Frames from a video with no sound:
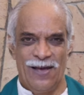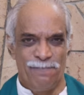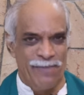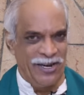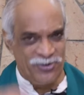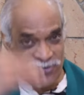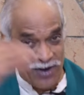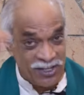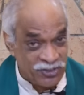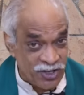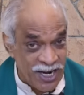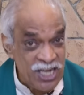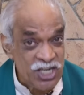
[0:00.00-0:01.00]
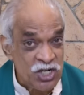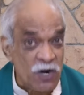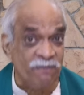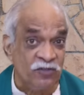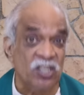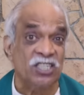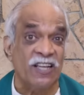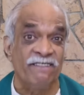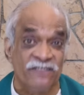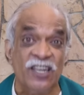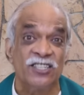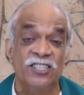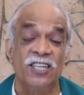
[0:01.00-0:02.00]
My translation of this
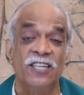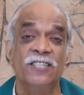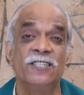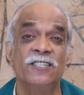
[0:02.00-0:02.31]
verse is